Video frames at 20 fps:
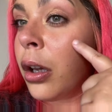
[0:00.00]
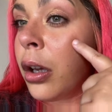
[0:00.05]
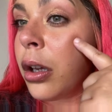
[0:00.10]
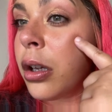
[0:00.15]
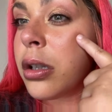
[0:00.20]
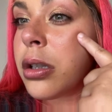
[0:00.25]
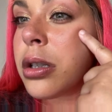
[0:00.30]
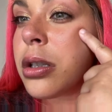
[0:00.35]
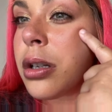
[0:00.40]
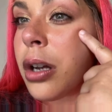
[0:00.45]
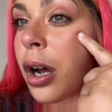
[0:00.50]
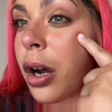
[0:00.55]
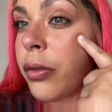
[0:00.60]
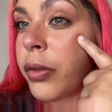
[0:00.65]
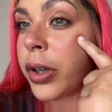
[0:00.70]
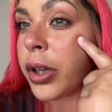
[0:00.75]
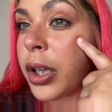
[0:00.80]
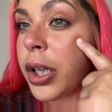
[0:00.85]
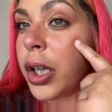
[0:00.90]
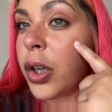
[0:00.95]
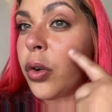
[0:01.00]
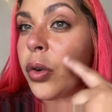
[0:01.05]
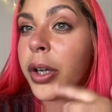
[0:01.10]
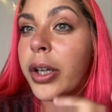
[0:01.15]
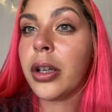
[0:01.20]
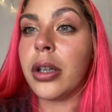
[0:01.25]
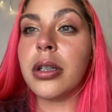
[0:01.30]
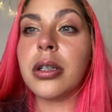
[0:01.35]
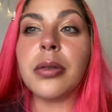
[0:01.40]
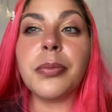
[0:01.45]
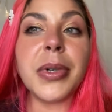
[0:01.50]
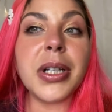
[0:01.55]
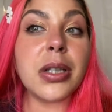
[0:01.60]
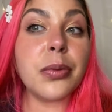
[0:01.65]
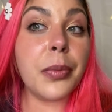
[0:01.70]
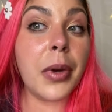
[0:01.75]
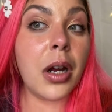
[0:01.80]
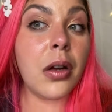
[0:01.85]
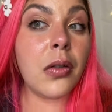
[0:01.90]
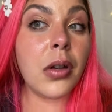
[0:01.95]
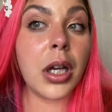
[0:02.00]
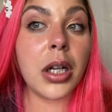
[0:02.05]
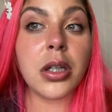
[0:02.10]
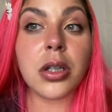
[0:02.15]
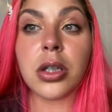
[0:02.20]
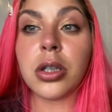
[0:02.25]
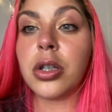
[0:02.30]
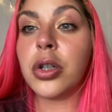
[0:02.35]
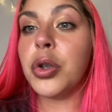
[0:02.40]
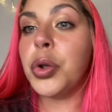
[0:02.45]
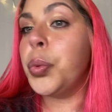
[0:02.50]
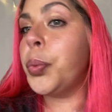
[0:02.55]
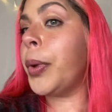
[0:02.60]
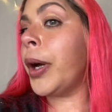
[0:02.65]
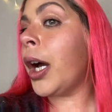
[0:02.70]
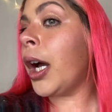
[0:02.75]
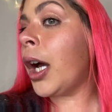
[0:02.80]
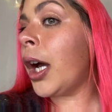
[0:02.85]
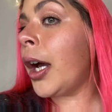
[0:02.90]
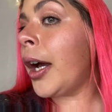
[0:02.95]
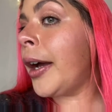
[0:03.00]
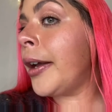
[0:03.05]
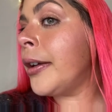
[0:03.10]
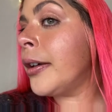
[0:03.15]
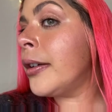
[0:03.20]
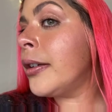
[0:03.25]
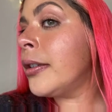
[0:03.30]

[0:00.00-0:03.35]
It's not really going into my smile lines too bad.